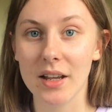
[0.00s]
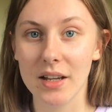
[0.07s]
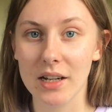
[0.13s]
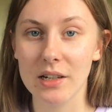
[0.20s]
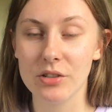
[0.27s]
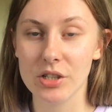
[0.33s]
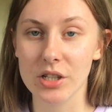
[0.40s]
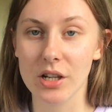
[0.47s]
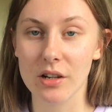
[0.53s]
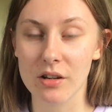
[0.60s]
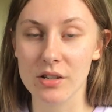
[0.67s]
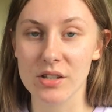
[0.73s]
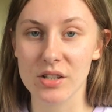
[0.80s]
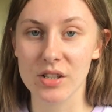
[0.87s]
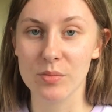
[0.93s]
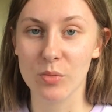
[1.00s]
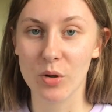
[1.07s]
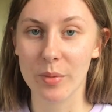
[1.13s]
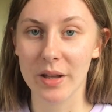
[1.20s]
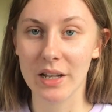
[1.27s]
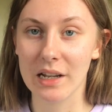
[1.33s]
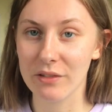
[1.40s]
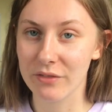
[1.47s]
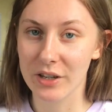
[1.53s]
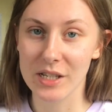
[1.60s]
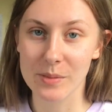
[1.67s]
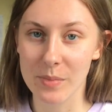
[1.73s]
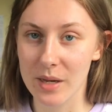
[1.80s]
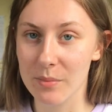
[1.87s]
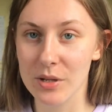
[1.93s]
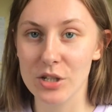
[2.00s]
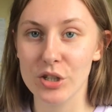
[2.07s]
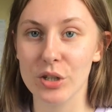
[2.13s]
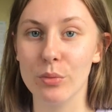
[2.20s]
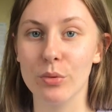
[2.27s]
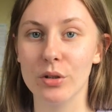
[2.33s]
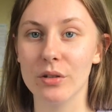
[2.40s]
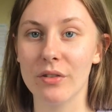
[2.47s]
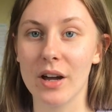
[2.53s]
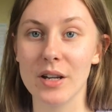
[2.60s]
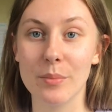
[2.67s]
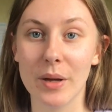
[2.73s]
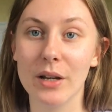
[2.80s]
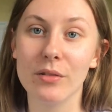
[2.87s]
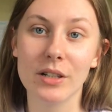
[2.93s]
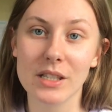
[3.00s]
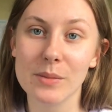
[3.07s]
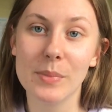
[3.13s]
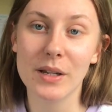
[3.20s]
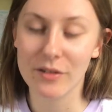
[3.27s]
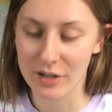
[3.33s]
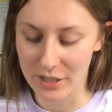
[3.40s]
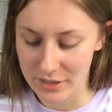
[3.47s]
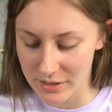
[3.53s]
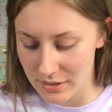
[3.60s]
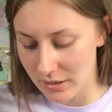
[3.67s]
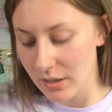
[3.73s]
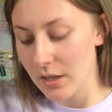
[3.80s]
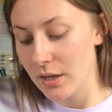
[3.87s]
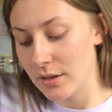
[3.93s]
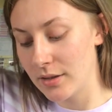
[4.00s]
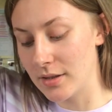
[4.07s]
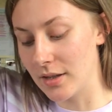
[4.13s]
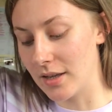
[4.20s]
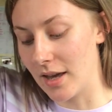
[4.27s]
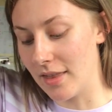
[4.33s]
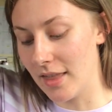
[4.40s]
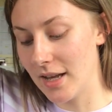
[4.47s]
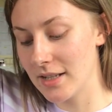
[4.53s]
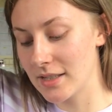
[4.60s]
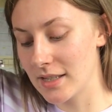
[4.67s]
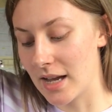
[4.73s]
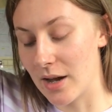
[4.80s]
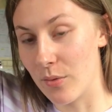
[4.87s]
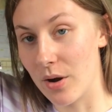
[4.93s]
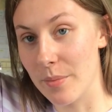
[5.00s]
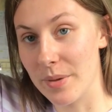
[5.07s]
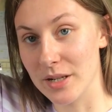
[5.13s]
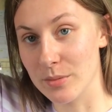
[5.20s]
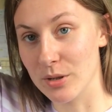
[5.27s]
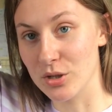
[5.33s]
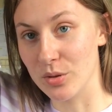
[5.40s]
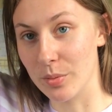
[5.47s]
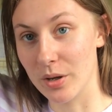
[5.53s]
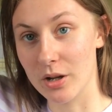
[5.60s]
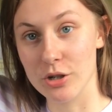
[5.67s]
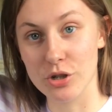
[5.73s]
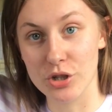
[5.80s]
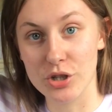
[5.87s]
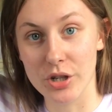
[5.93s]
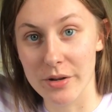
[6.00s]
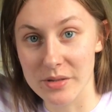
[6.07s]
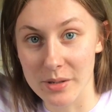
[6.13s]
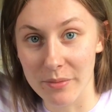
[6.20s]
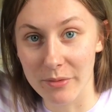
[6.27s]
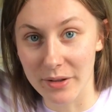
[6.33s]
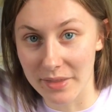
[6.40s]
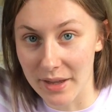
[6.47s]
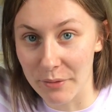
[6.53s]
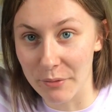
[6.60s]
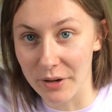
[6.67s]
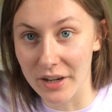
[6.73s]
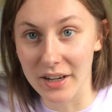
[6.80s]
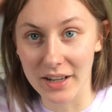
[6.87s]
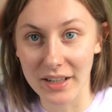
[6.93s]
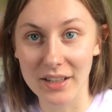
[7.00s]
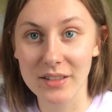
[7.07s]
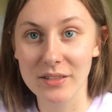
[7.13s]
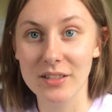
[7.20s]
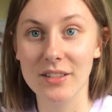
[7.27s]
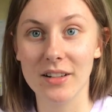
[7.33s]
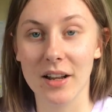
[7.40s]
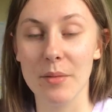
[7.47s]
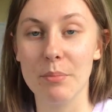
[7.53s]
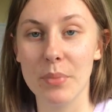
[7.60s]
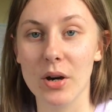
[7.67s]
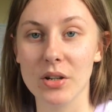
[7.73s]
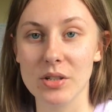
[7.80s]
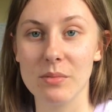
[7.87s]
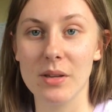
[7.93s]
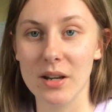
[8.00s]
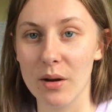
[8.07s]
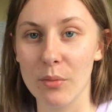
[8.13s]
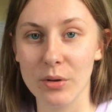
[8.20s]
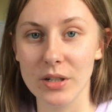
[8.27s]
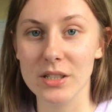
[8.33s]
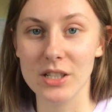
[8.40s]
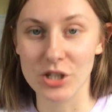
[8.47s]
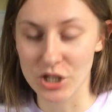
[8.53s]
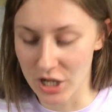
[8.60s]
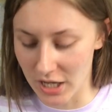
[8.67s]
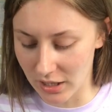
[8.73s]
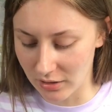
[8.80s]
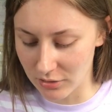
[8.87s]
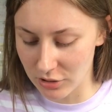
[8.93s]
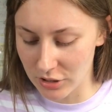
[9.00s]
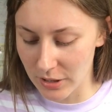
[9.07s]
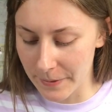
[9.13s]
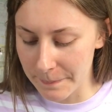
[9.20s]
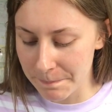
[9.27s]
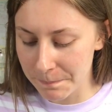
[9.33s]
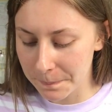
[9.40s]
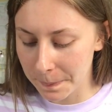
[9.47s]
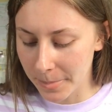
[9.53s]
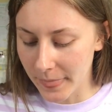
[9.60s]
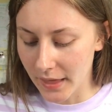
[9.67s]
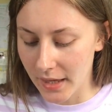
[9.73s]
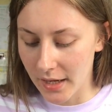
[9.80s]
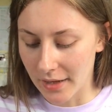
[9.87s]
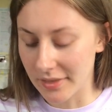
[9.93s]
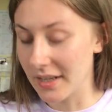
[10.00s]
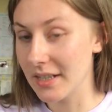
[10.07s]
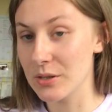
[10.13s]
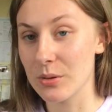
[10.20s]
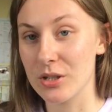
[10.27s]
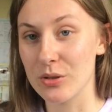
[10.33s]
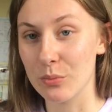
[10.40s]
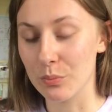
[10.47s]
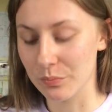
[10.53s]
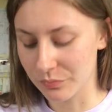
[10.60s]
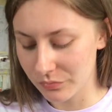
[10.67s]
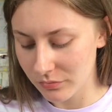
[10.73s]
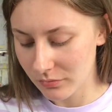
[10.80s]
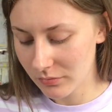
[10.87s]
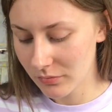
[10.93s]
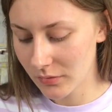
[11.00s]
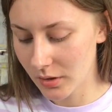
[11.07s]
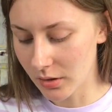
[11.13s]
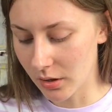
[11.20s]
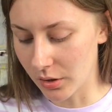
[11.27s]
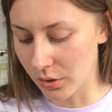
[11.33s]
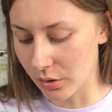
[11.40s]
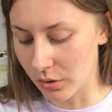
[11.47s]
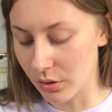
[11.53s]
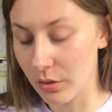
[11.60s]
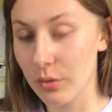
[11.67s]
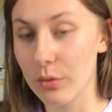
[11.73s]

if she understood more about latent phase, maybe she would have had a better experience. So yeah, that's how I picked my topic. I just chose something that really like bugged me and I wanted to change. And the next question I got